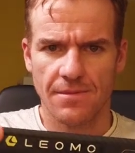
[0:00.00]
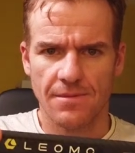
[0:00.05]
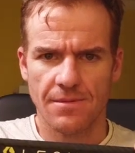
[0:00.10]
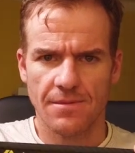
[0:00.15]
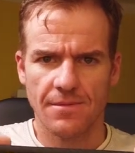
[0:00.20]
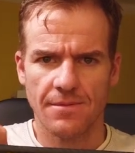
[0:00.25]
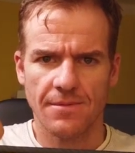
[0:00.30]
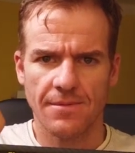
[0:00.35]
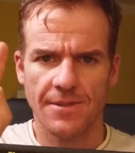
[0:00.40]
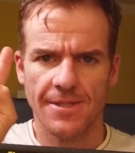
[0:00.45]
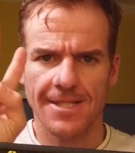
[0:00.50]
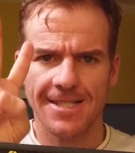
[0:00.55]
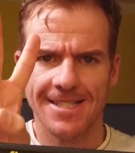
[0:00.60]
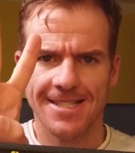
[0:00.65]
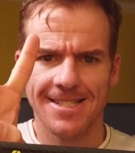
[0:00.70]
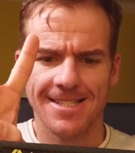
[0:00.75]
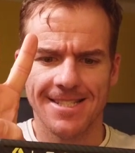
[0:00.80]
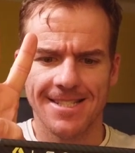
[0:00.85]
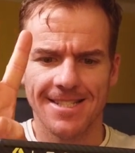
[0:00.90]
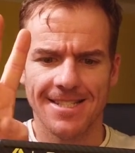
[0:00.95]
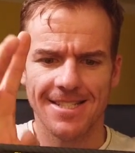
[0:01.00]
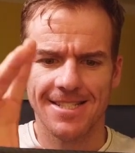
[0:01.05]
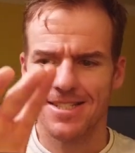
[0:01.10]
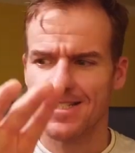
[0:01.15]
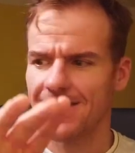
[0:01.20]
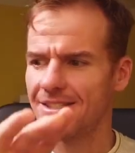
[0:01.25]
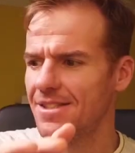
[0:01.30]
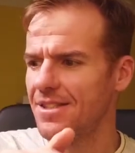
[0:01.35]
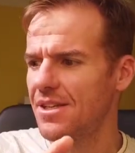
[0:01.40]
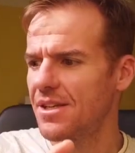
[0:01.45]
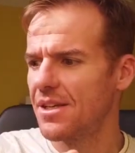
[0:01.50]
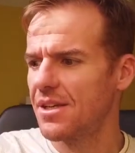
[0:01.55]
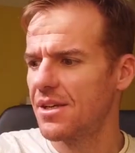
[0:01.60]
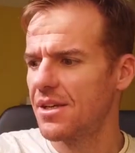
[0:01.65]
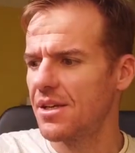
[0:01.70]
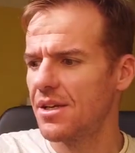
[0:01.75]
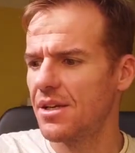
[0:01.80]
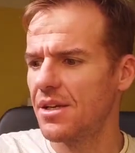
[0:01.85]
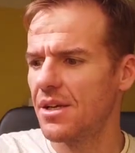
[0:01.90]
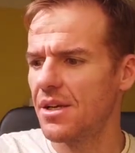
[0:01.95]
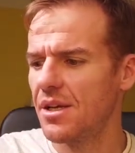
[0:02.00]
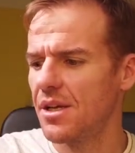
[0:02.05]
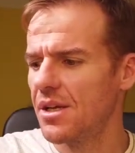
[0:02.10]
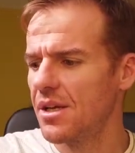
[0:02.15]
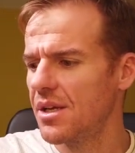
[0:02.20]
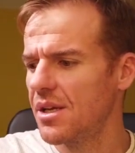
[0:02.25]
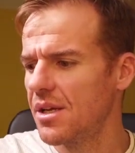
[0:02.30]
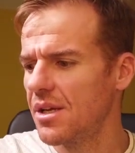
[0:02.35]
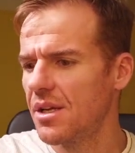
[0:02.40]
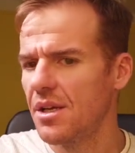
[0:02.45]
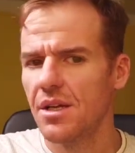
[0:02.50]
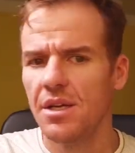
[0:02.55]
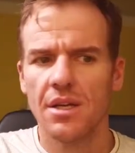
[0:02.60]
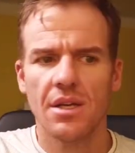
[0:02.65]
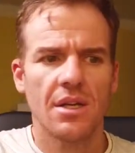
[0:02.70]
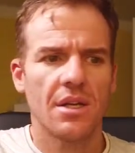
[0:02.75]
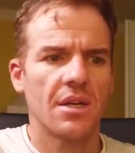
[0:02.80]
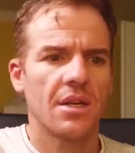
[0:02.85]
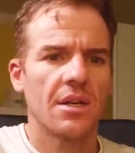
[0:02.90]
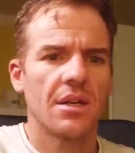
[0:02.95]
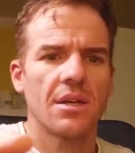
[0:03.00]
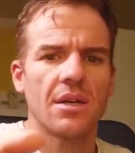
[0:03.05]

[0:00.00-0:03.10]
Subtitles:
(silence)